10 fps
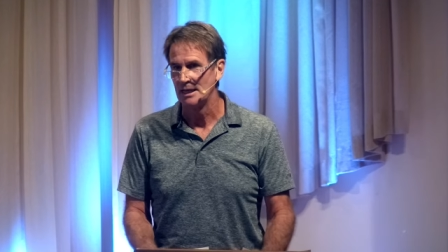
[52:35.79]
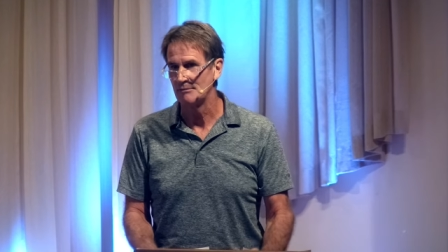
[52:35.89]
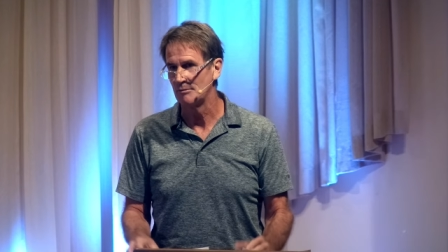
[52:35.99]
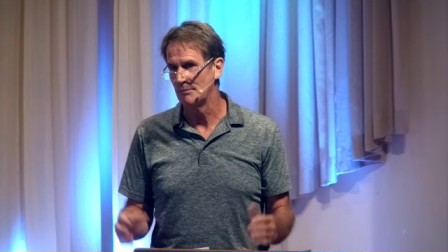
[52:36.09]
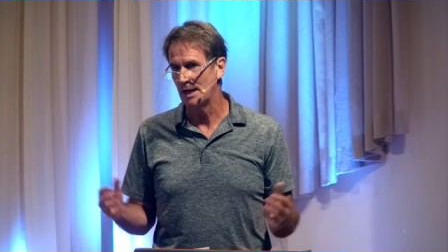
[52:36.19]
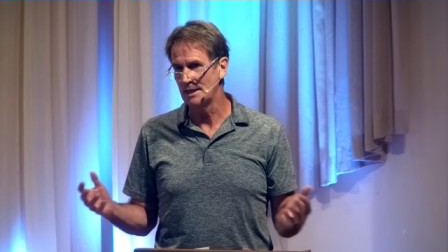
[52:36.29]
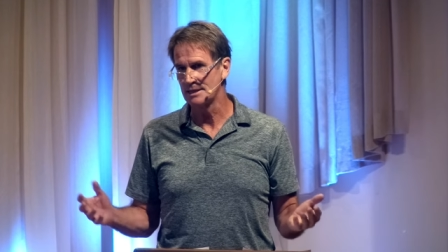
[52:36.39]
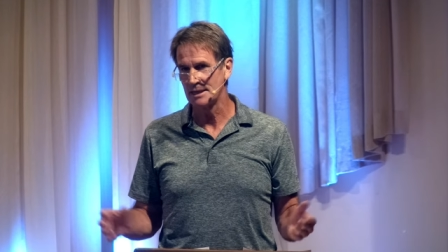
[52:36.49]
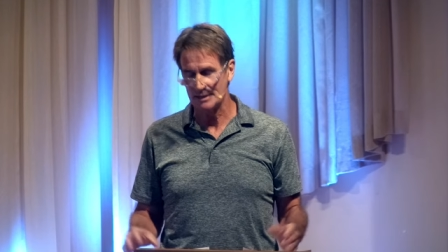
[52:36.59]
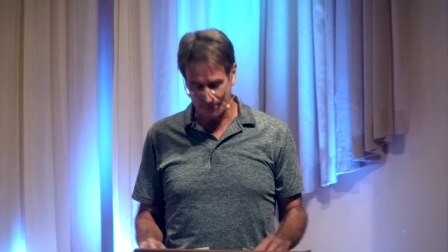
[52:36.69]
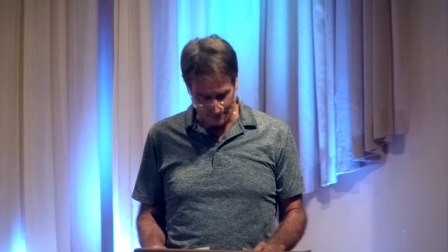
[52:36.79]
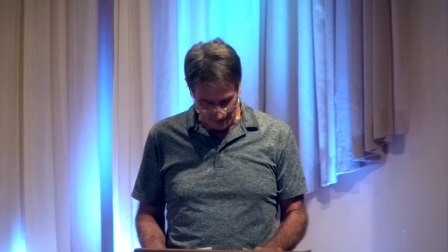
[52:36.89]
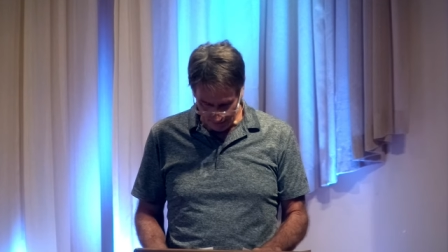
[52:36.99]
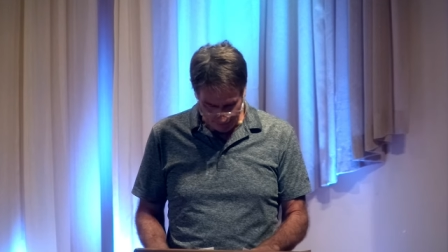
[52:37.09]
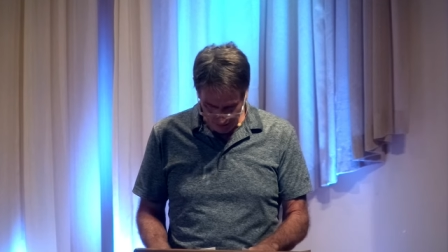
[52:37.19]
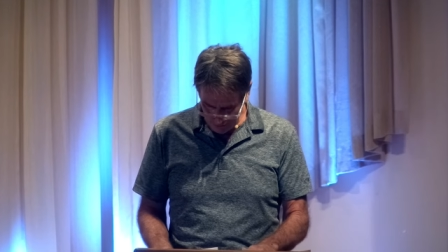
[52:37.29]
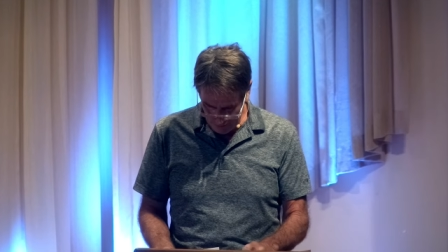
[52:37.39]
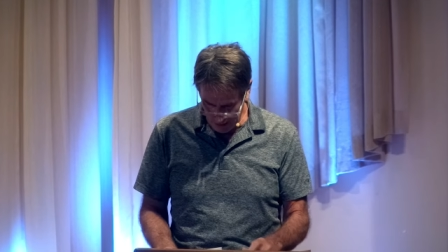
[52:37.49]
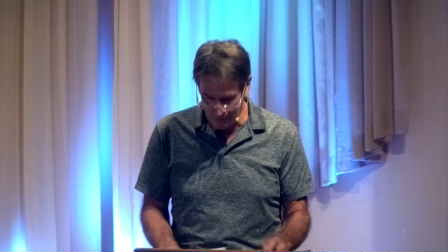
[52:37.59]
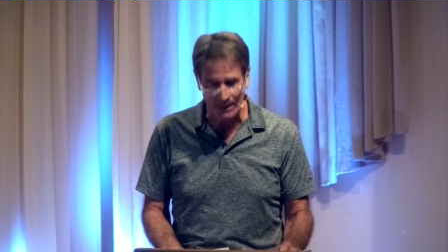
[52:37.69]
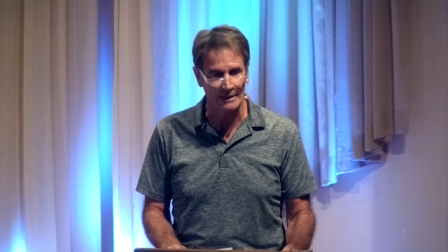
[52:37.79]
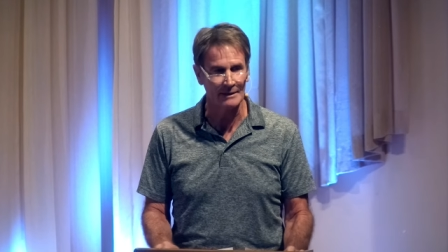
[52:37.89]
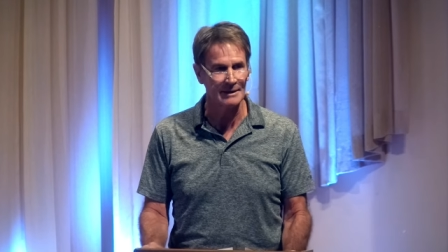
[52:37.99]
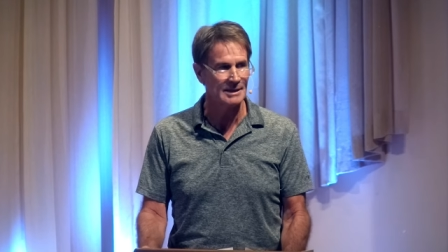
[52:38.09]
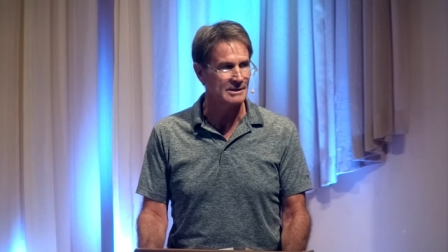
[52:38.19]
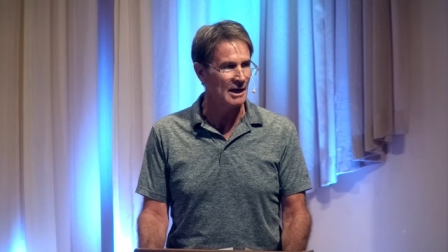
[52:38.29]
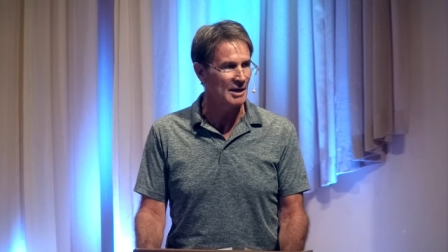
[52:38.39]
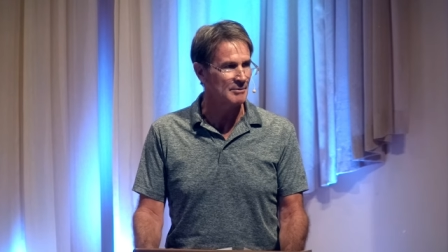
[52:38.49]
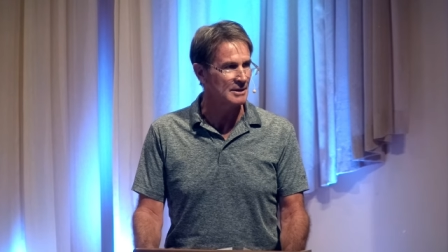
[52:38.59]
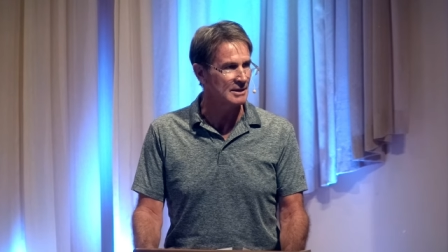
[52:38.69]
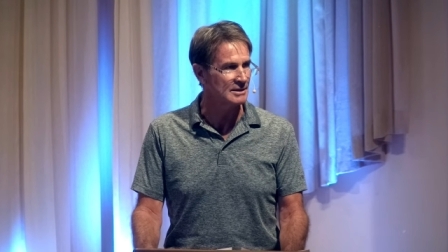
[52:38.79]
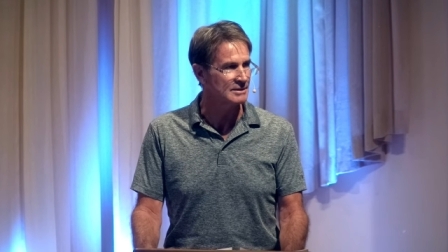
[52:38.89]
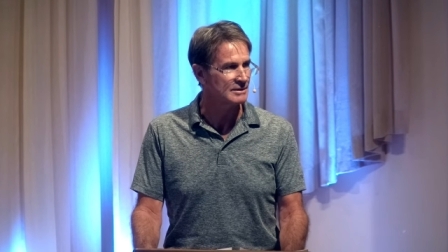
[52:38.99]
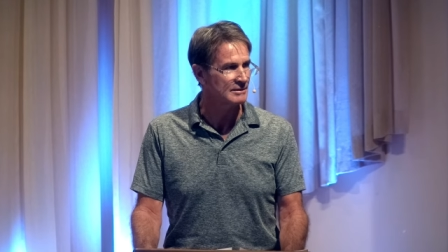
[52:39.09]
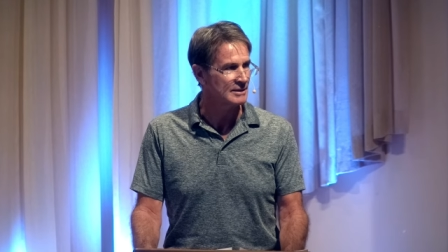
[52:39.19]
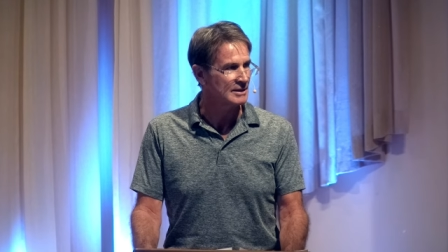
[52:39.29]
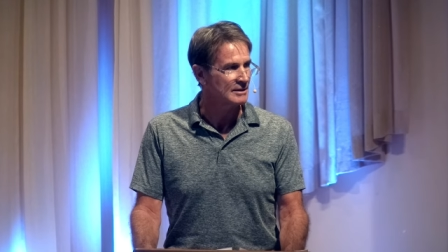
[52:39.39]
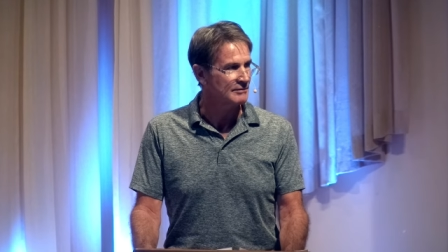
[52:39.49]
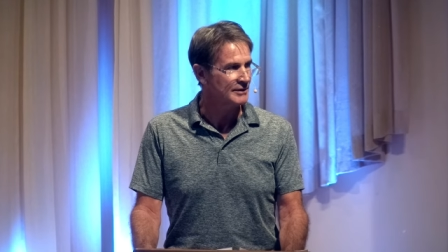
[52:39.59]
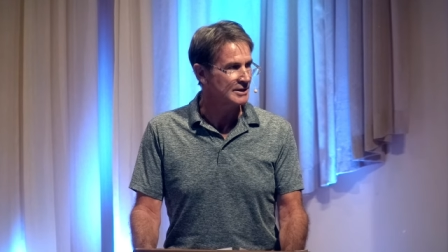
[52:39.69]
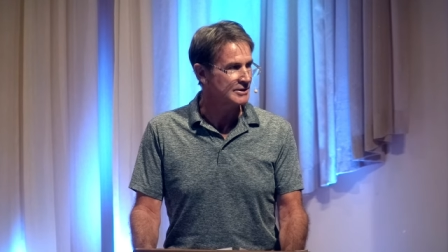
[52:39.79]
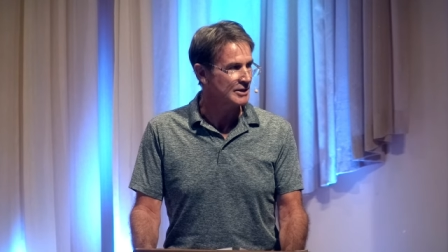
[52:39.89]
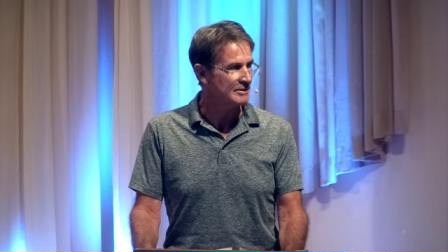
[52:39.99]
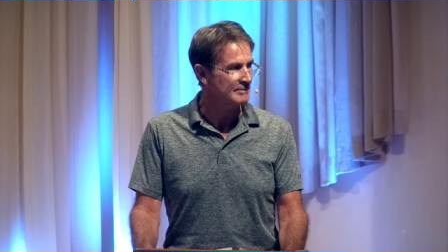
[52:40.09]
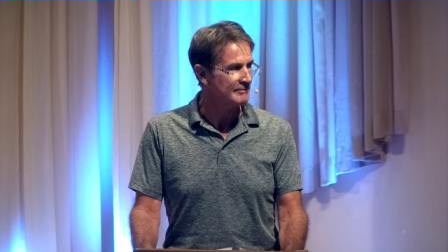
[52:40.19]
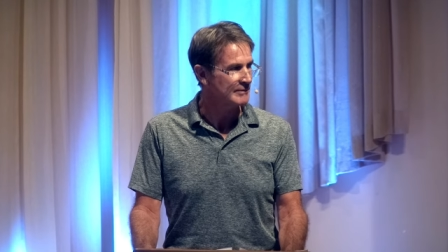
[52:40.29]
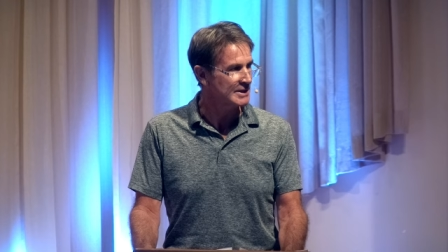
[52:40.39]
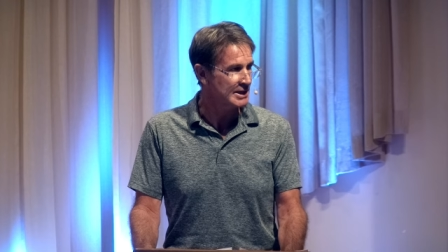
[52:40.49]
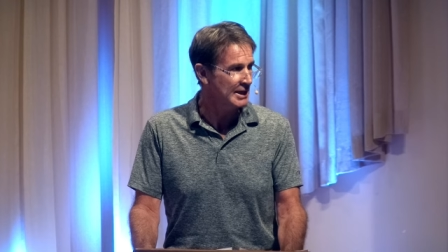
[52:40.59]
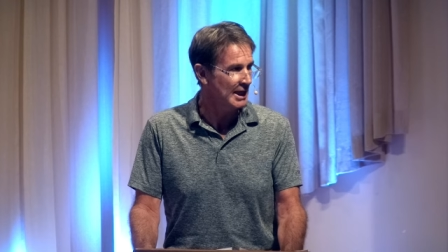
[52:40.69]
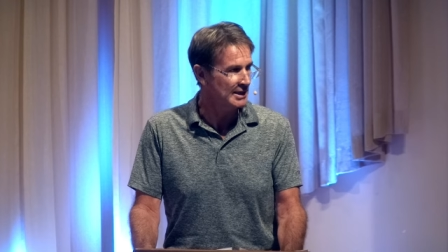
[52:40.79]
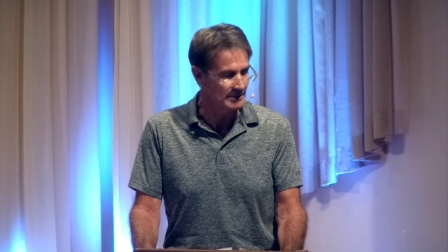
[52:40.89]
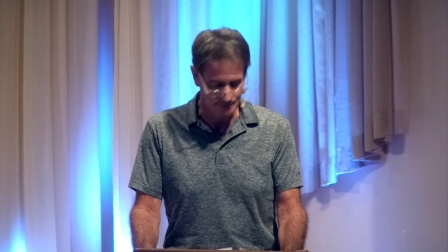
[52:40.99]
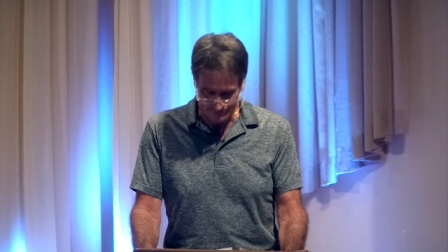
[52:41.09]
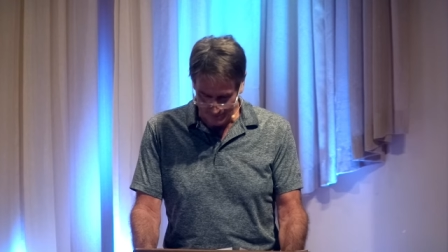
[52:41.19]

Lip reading: It reminds us, and we all know it, that time is finitude. It's going to end.